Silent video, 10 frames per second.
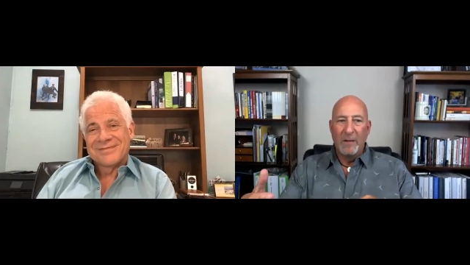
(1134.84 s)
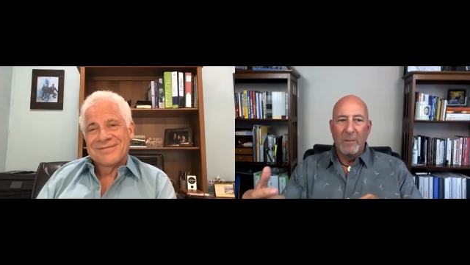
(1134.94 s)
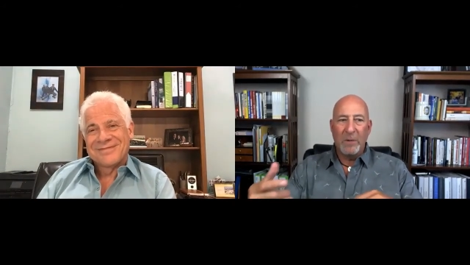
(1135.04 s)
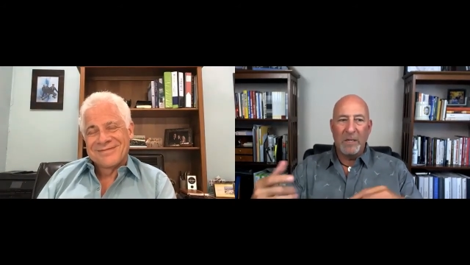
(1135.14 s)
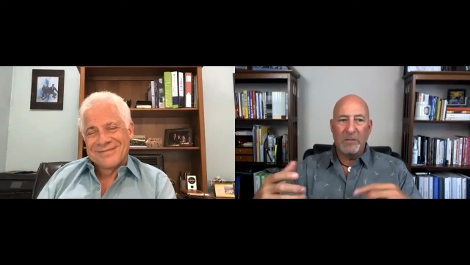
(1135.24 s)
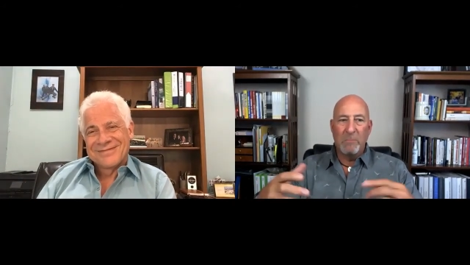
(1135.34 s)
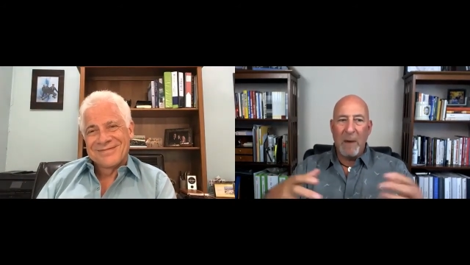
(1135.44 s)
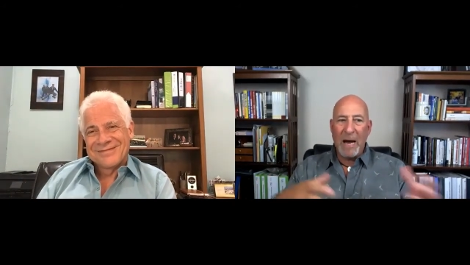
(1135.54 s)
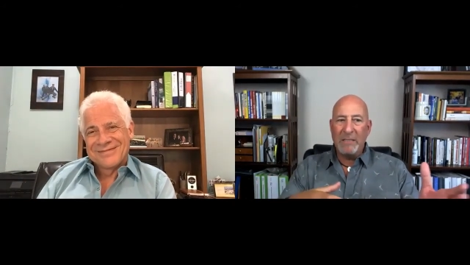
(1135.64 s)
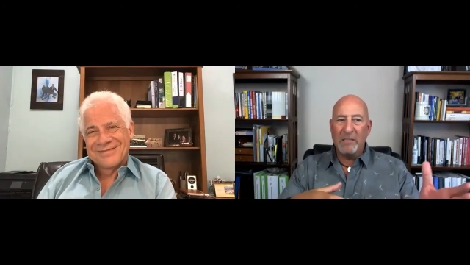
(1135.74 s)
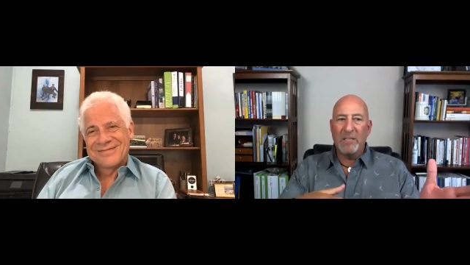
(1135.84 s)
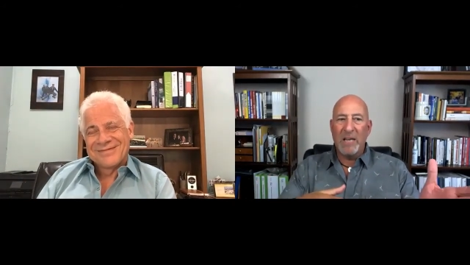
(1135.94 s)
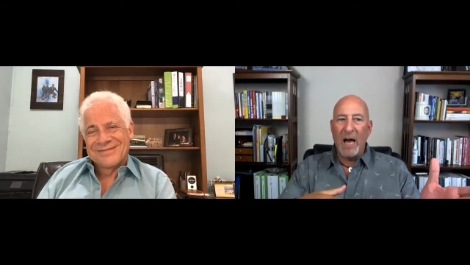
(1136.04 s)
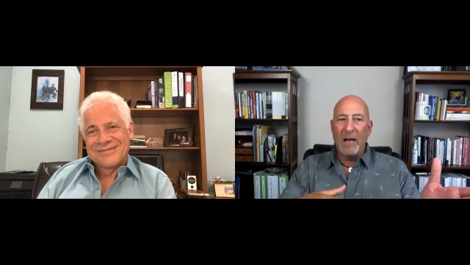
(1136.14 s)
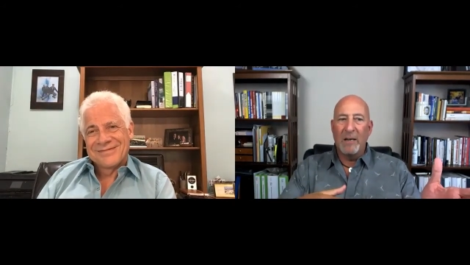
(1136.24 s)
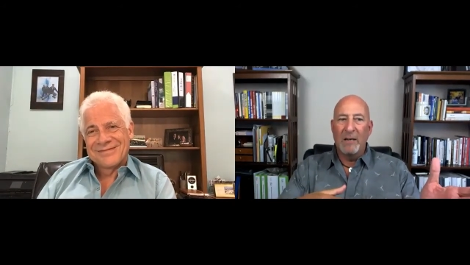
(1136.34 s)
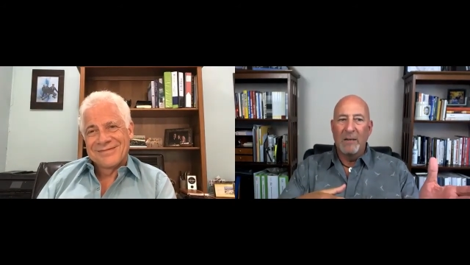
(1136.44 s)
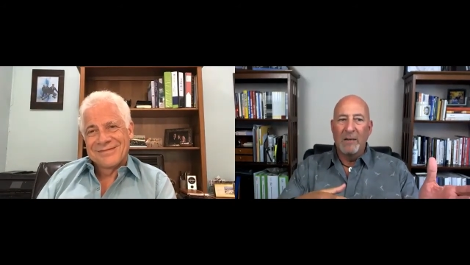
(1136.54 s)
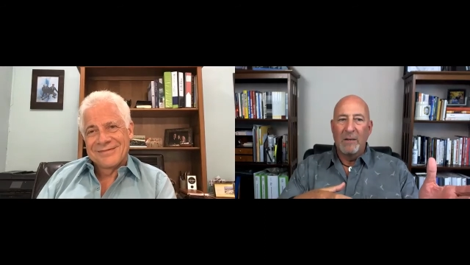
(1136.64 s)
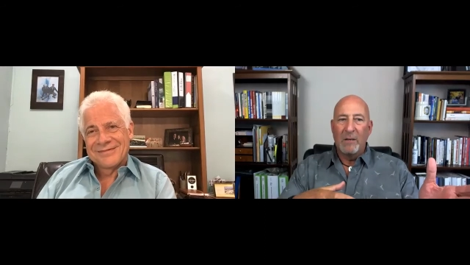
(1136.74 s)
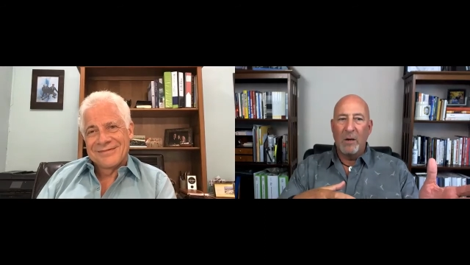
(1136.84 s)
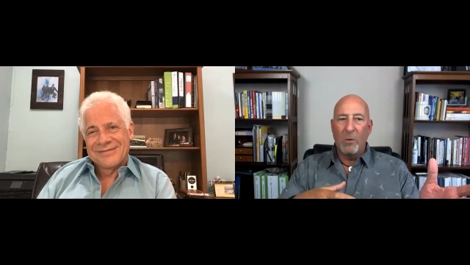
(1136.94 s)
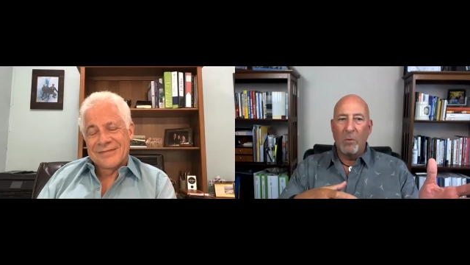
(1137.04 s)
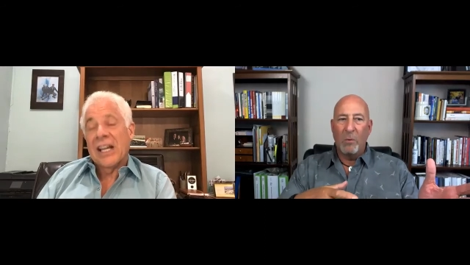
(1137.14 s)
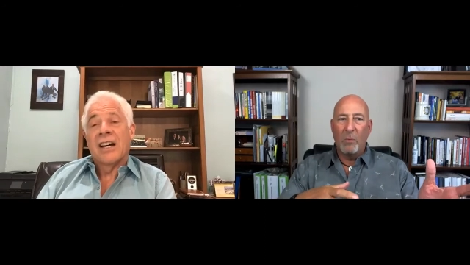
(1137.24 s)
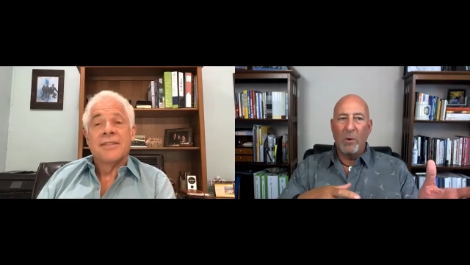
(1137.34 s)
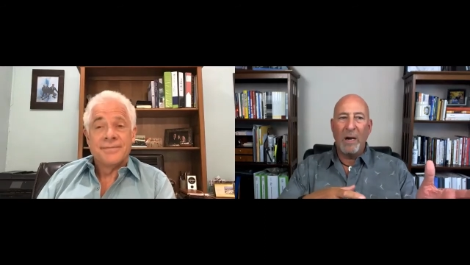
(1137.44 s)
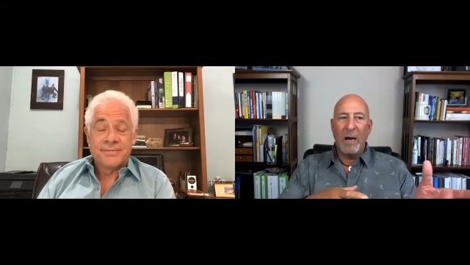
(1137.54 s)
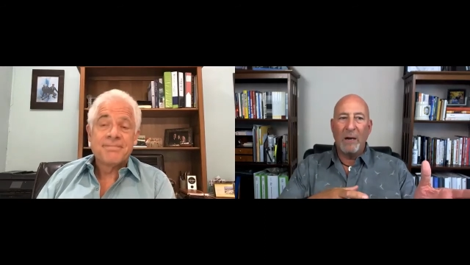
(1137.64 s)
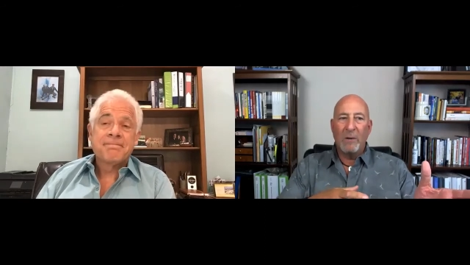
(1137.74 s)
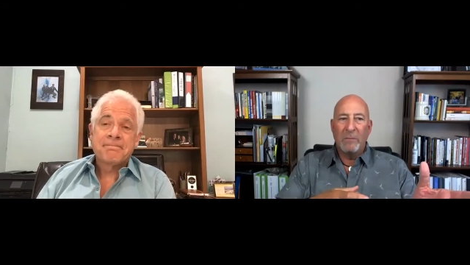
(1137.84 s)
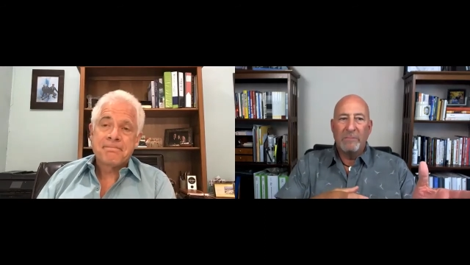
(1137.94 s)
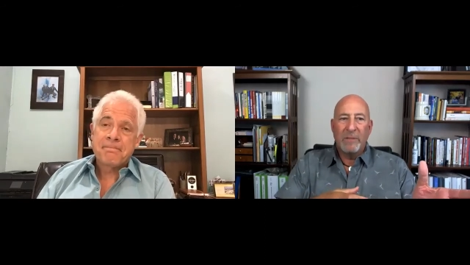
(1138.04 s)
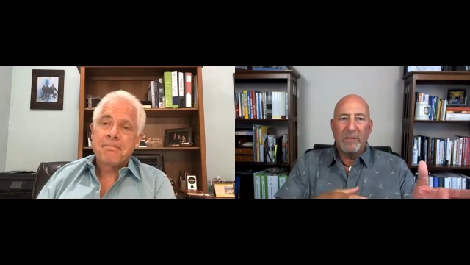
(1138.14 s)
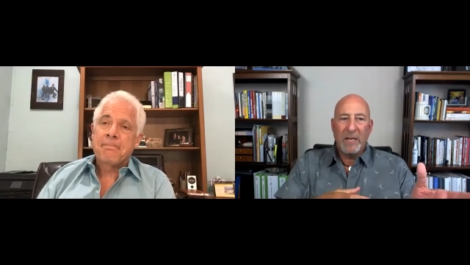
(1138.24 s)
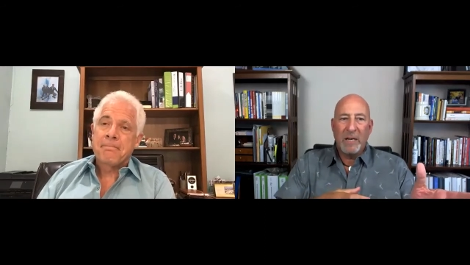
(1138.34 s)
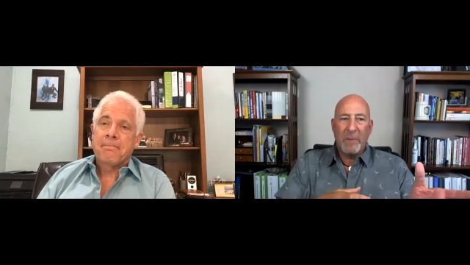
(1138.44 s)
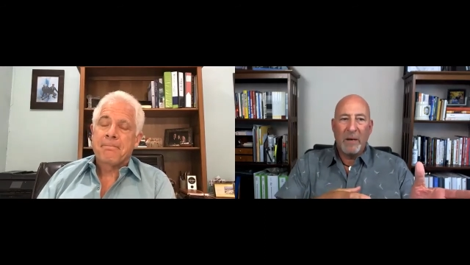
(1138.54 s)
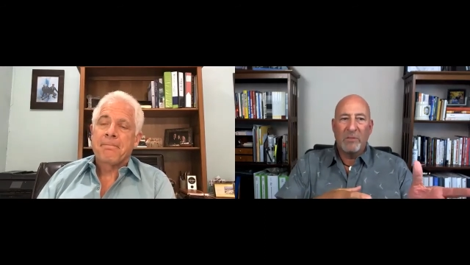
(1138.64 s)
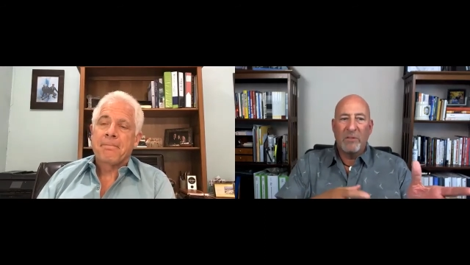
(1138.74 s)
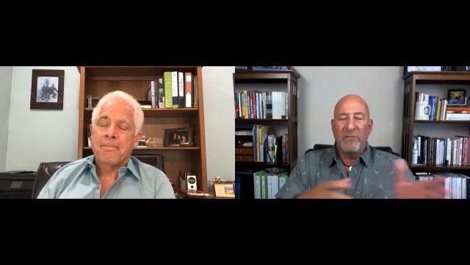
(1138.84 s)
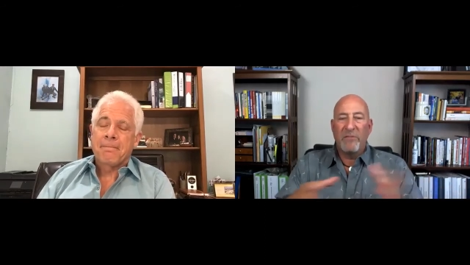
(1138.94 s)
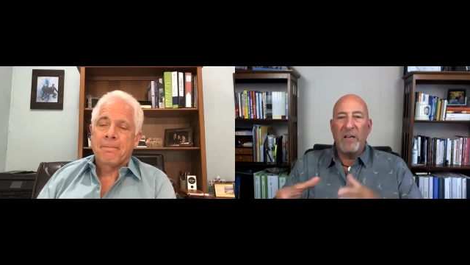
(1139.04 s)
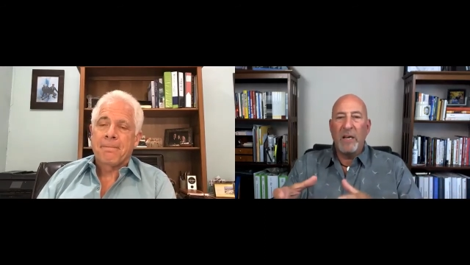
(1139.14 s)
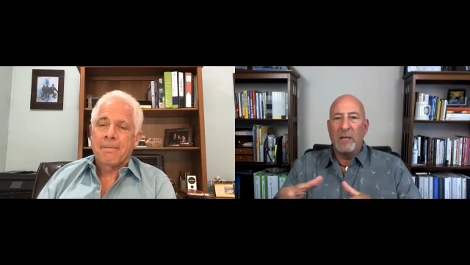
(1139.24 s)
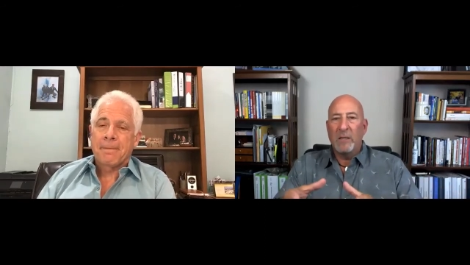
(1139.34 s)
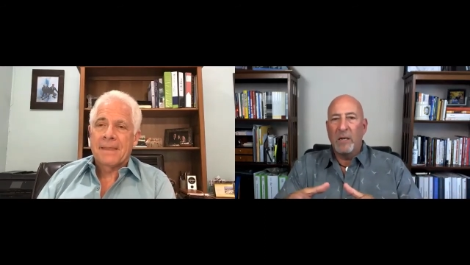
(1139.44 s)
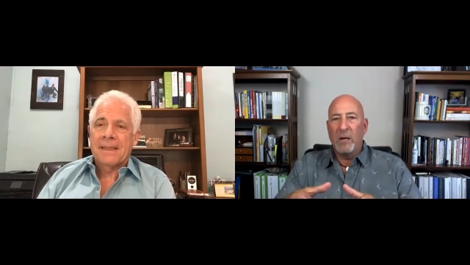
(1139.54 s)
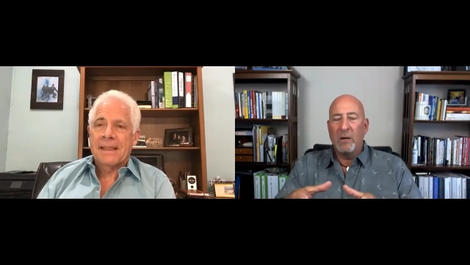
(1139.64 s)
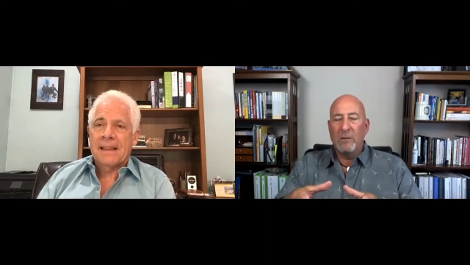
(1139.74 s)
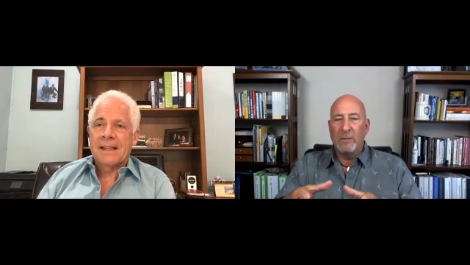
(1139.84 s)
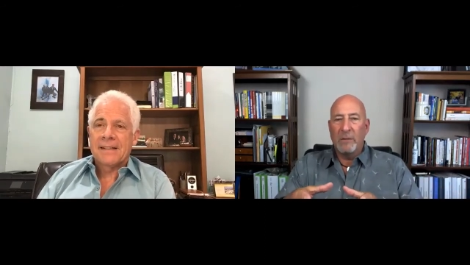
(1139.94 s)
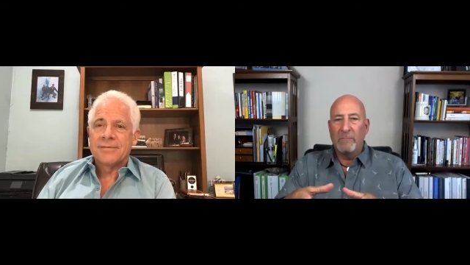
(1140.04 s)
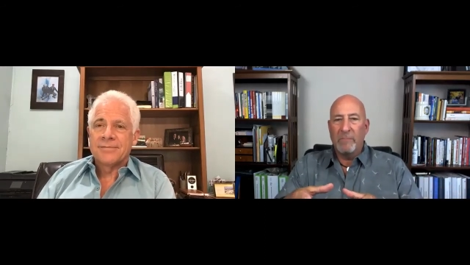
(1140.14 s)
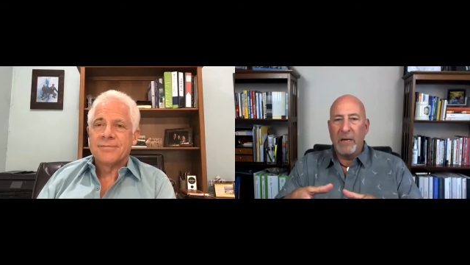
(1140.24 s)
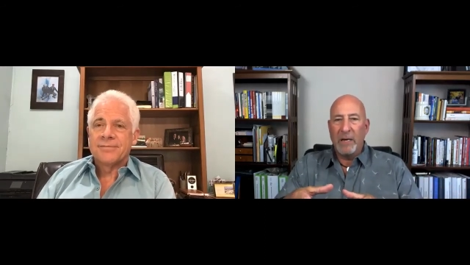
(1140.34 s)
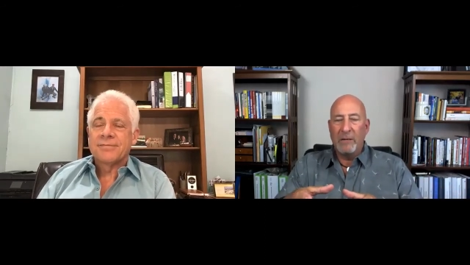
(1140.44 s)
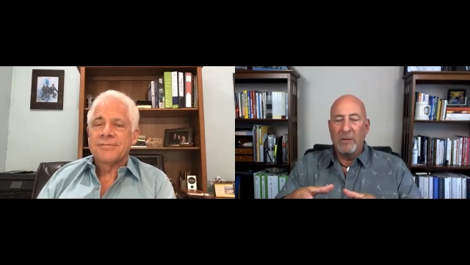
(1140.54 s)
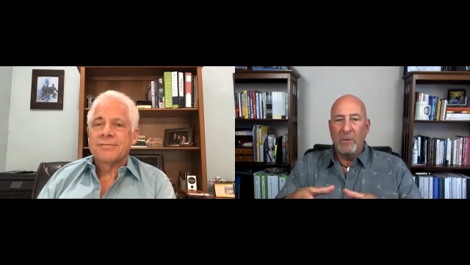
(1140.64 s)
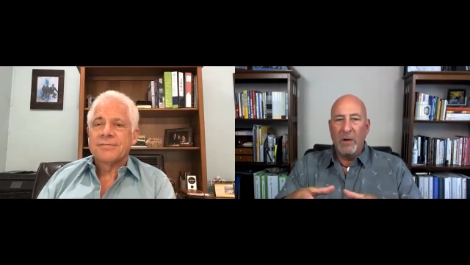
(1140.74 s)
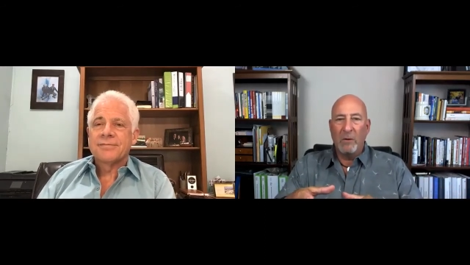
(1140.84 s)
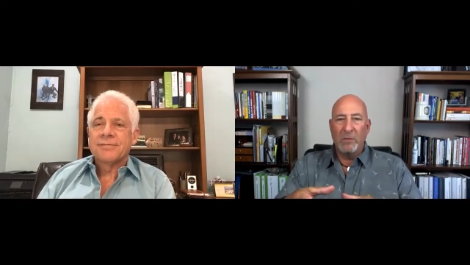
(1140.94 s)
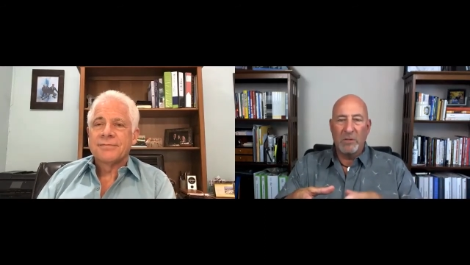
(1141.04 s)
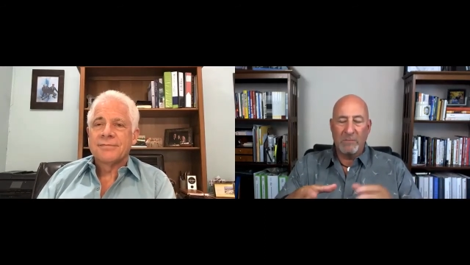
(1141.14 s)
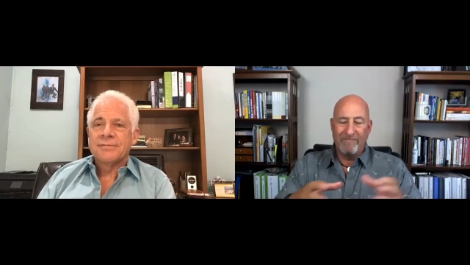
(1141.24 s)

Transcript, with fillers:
Speaker 1: but it's mindset. You know, yeah. what think about defeat. You know, and we always